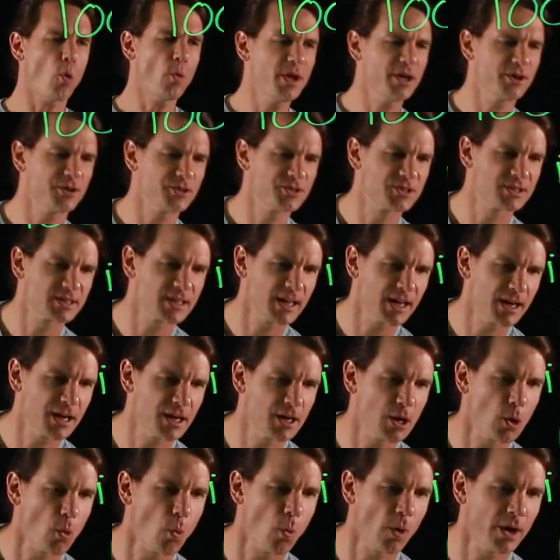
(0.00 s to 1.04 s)
we could
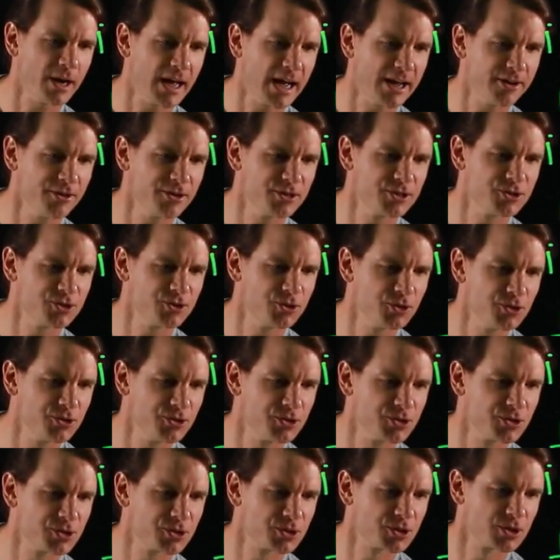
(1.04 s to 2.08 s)
say 100
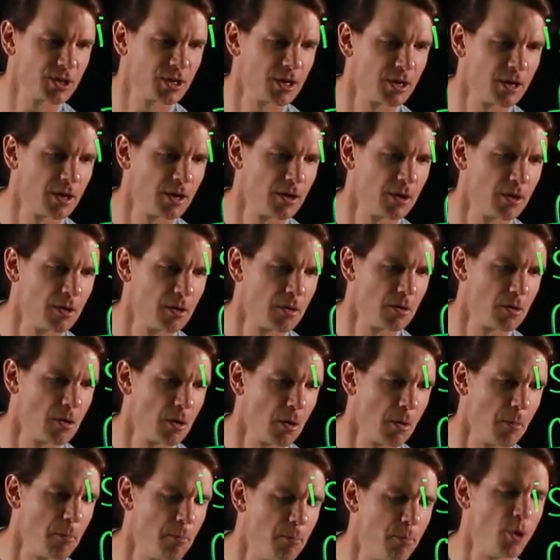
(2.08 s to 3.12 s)
students
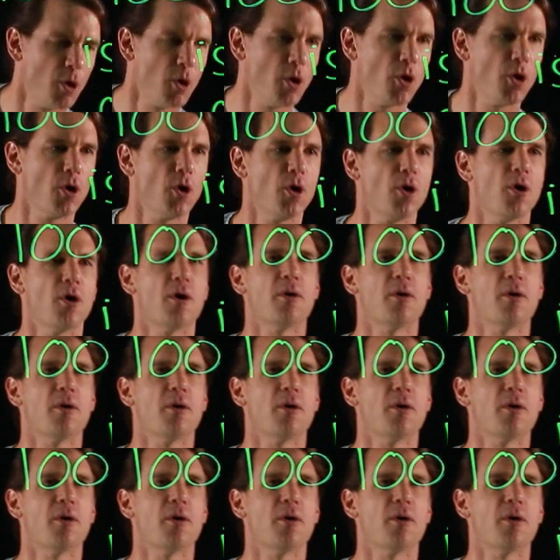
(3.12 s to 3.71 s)
per